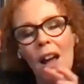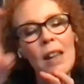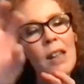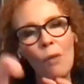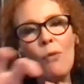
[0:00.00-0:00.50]

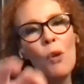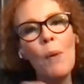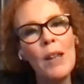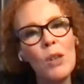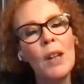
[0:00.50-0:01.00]
love the
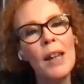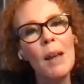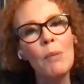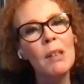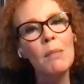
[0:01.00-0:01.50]
way you
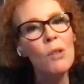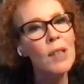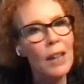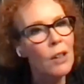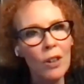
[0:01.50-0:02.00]
connect with the
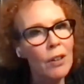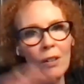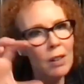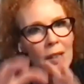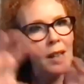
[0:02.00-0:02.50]
music, Adriana,
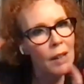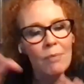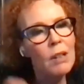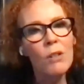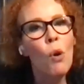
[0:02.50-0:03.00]
and I said
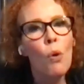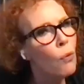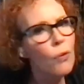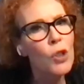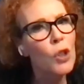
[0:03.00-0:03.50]
not all
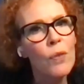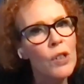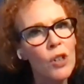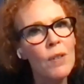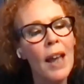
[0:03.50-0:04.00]

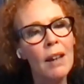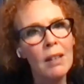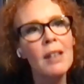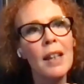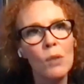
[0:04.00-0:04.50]
photographers do that, and I
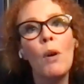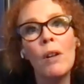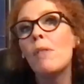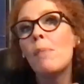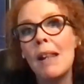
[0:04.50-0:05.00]
think that's one
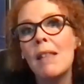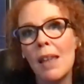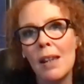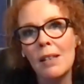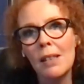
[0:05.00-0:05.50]
of the many
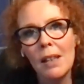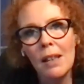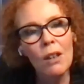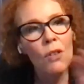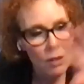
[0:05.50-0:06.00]
things
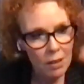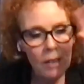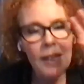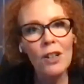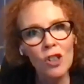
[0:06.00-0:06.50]
that
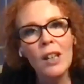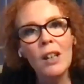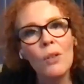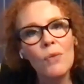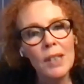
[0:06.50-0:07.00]
does actually
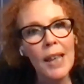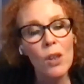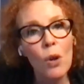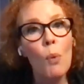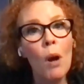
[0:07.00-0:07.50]
kind of set
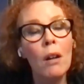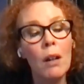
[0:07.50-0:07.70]
your work